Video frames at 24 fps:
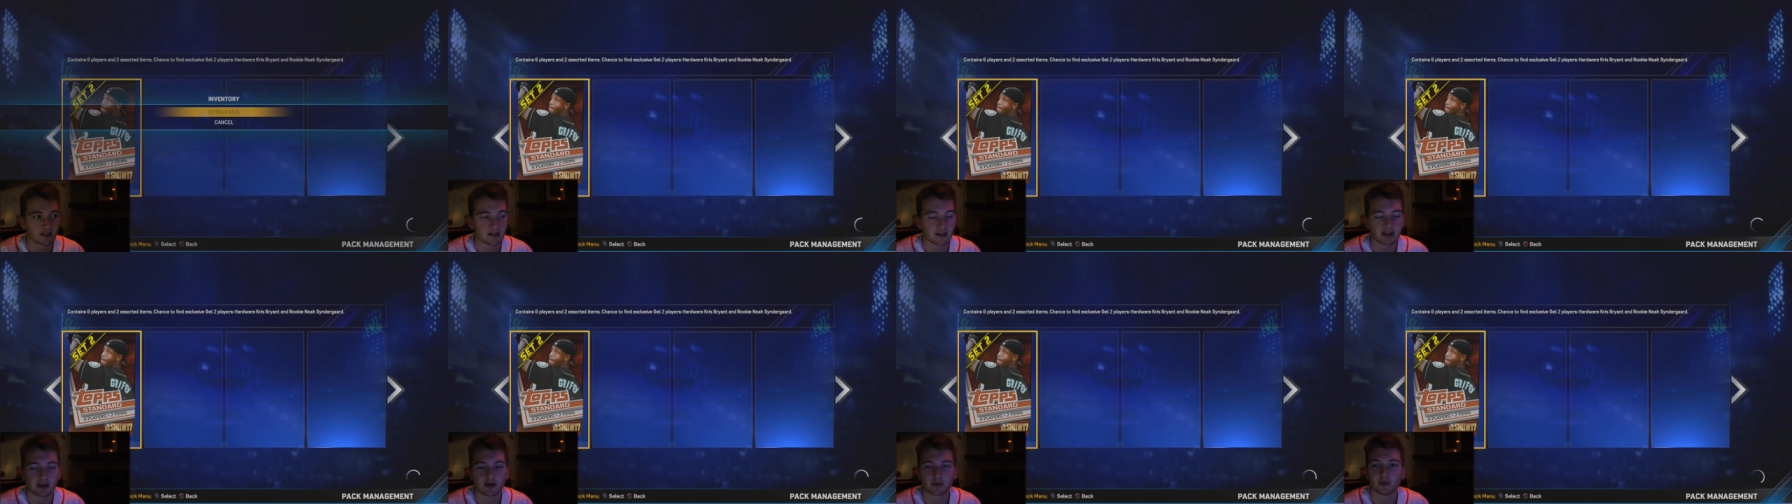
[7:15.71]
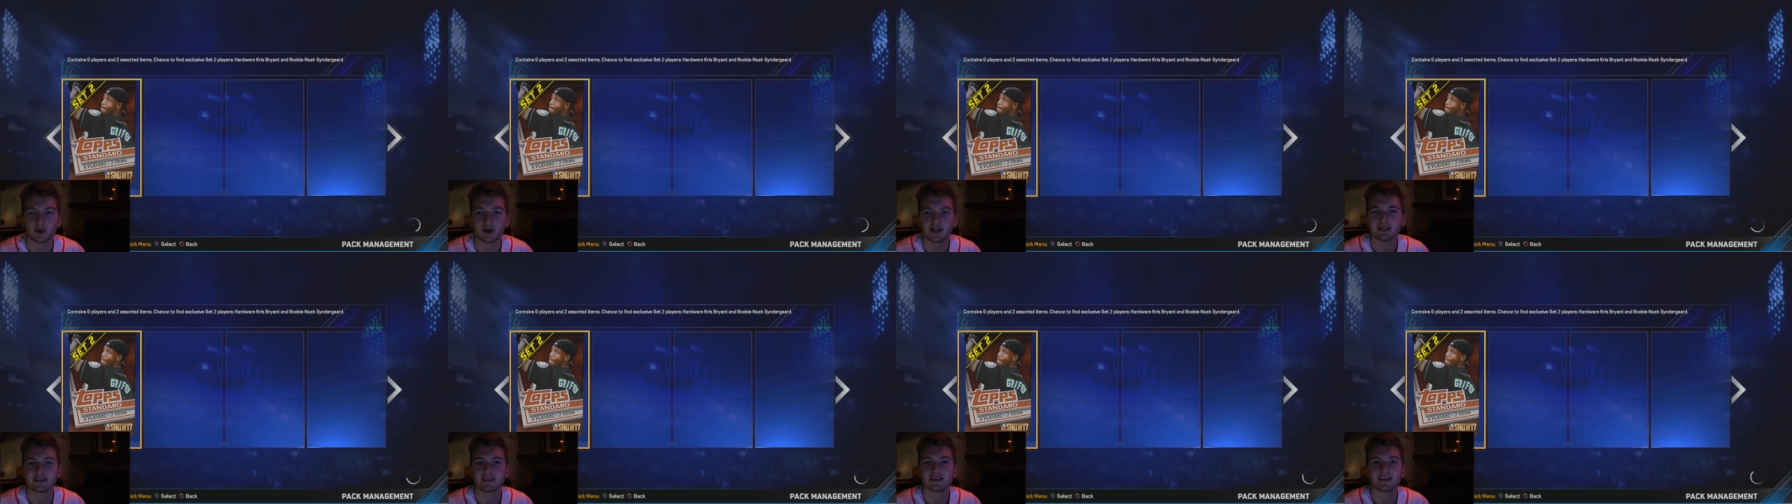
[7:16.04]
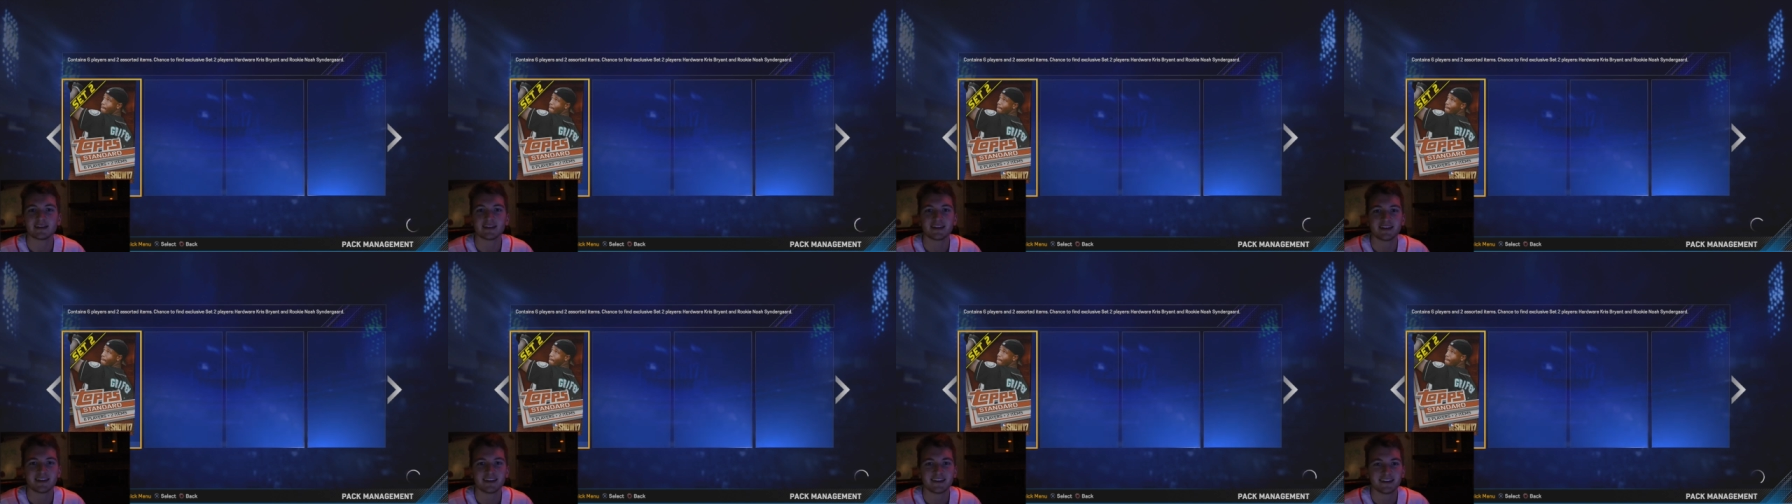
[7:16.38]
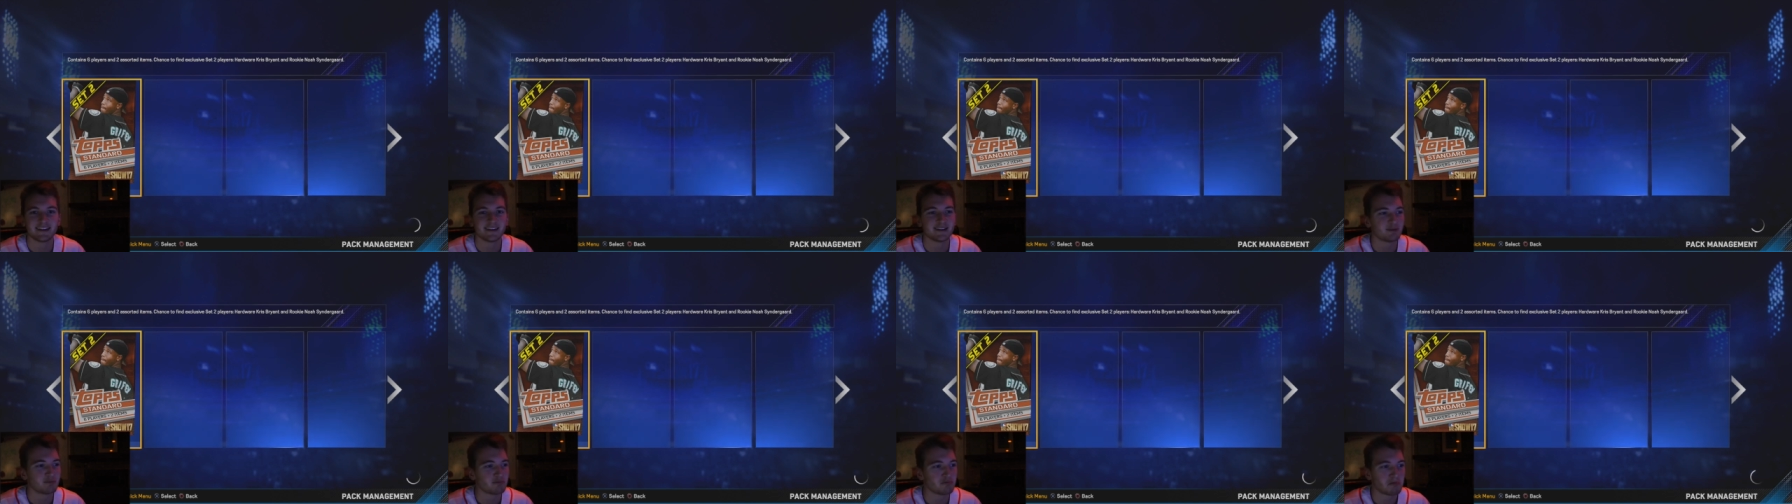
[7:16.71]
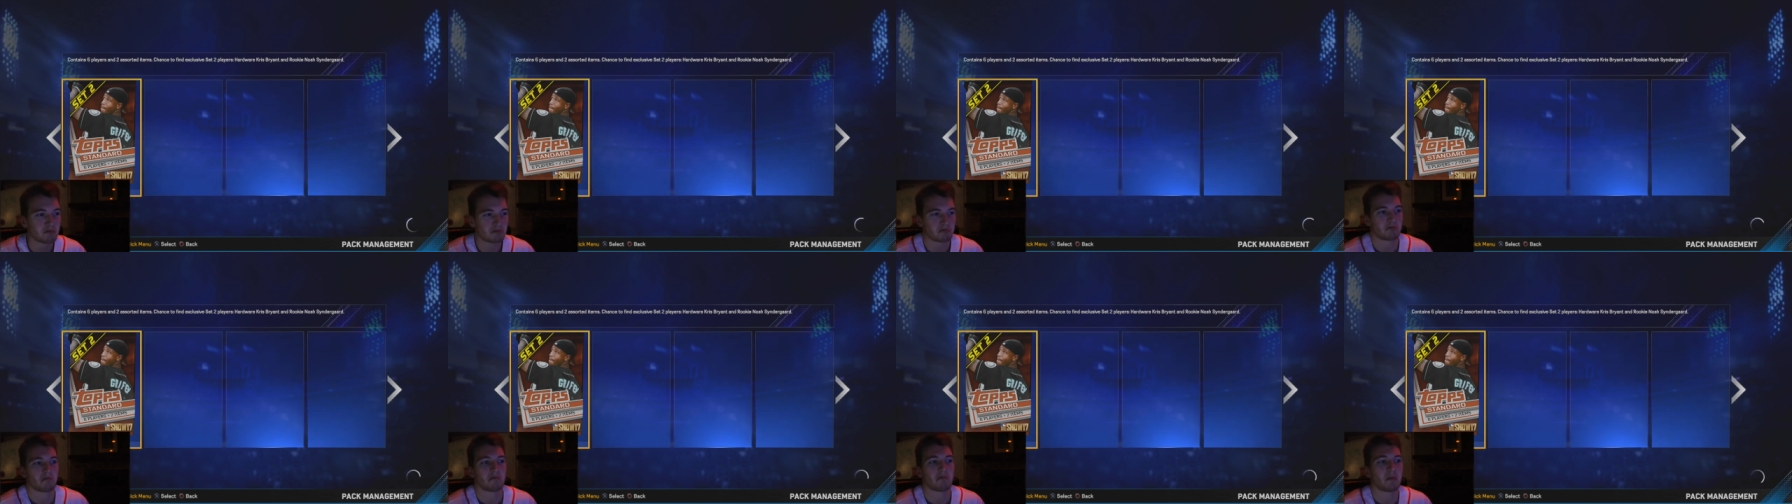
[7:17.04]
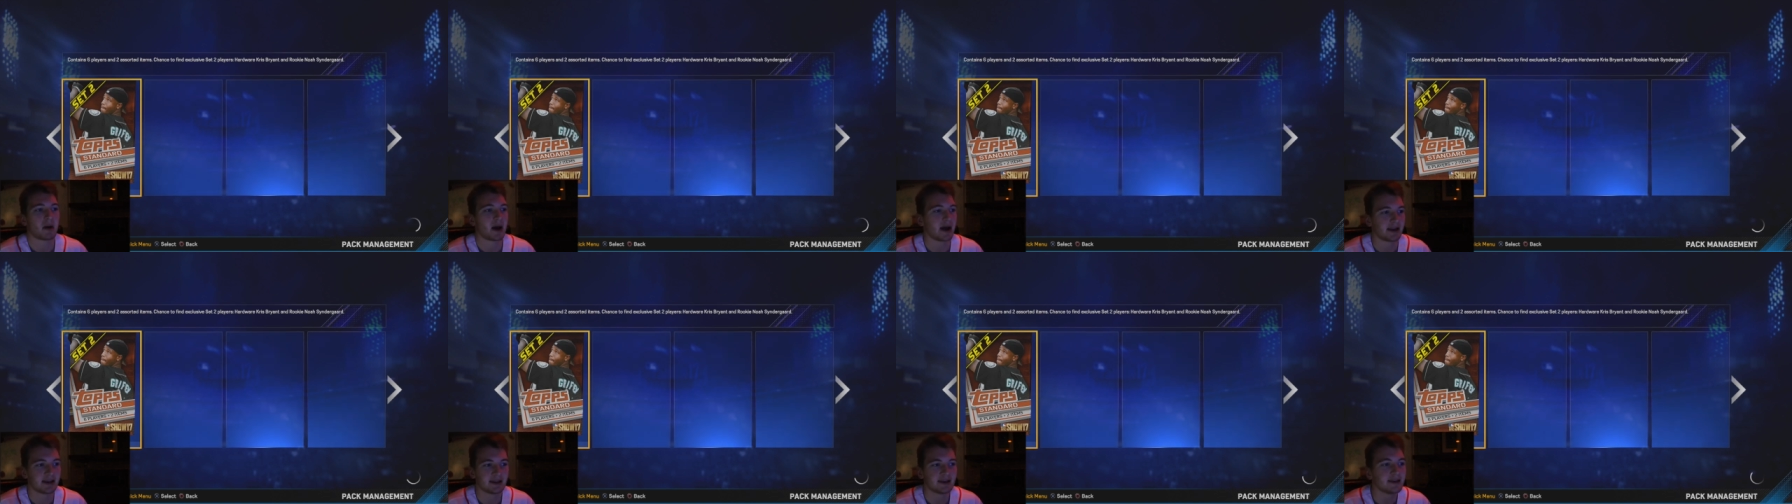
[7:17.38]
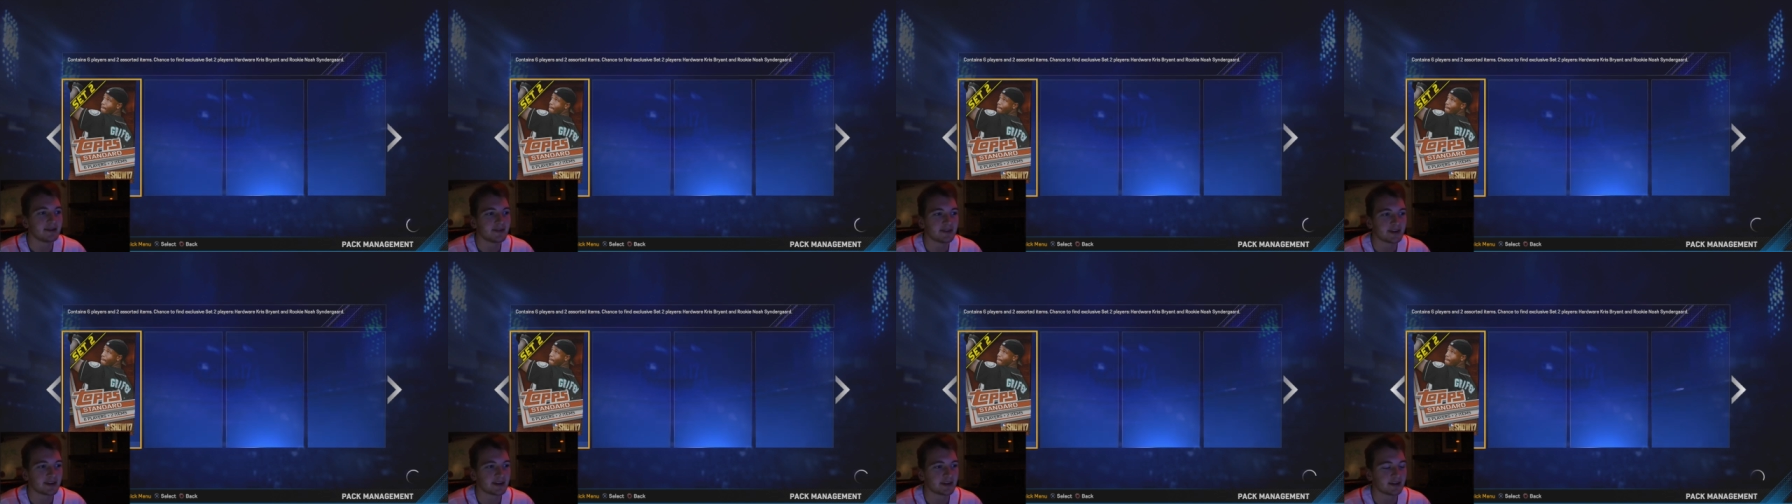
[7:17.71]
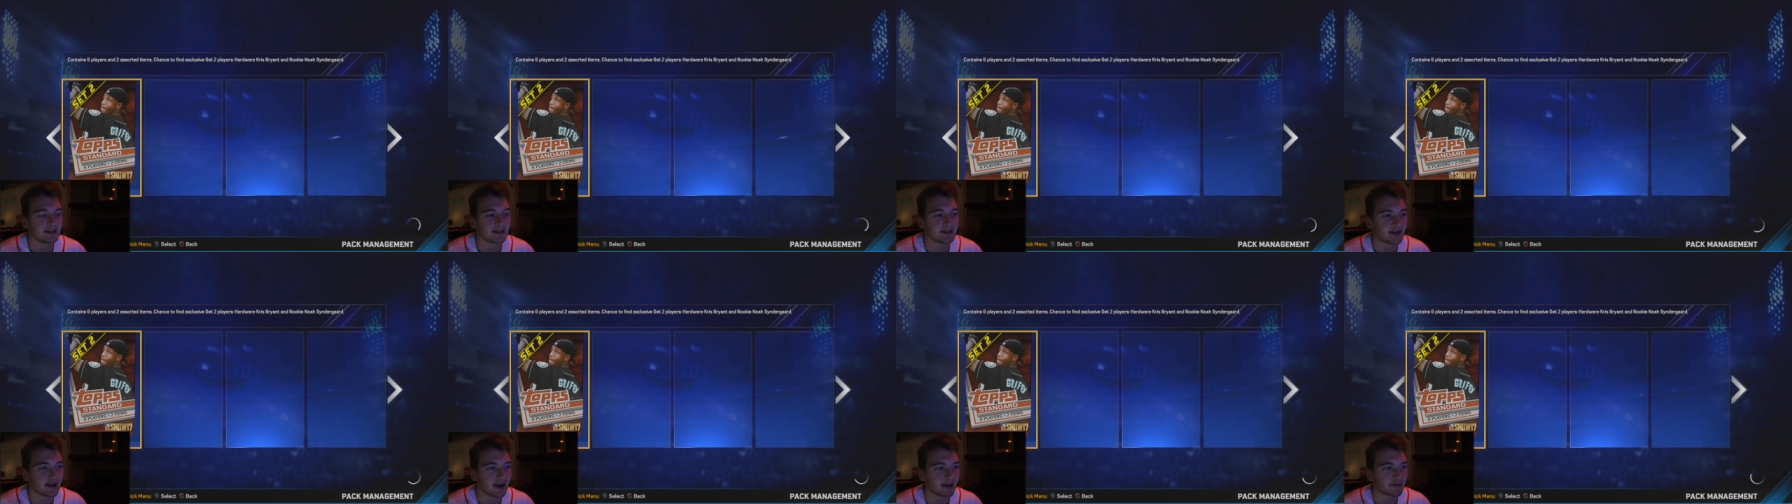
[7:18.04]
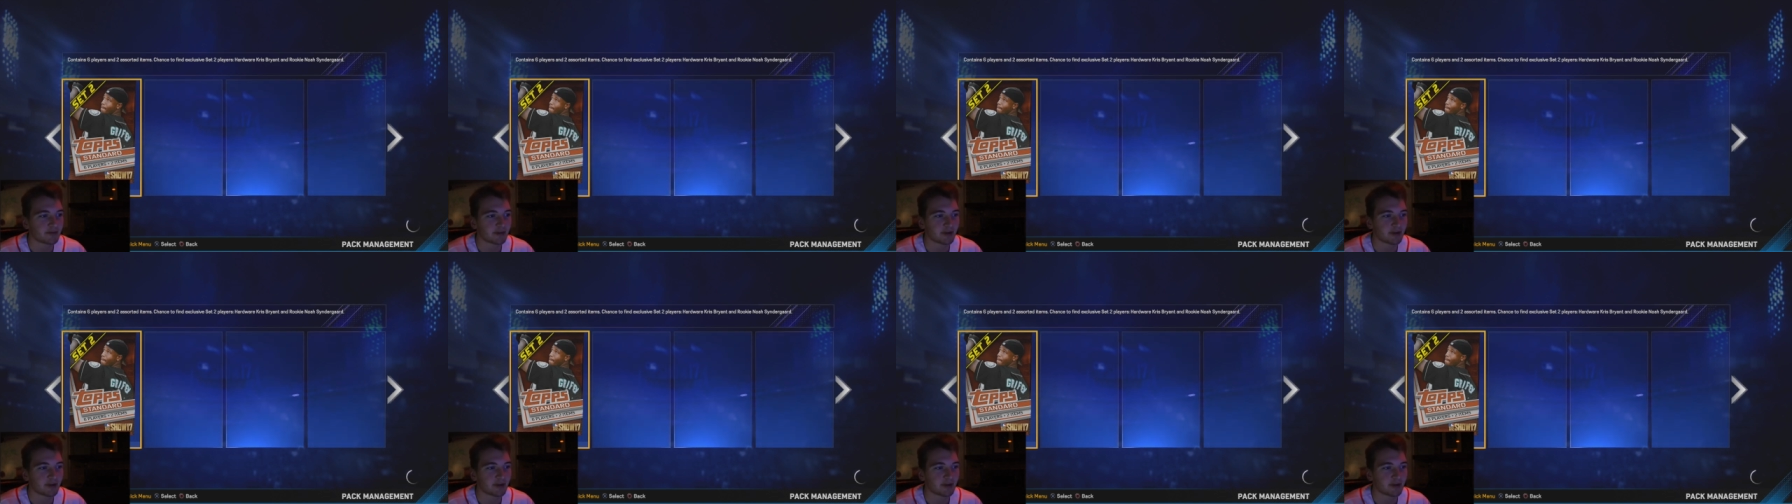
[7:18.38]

Like what? I didn't even, I,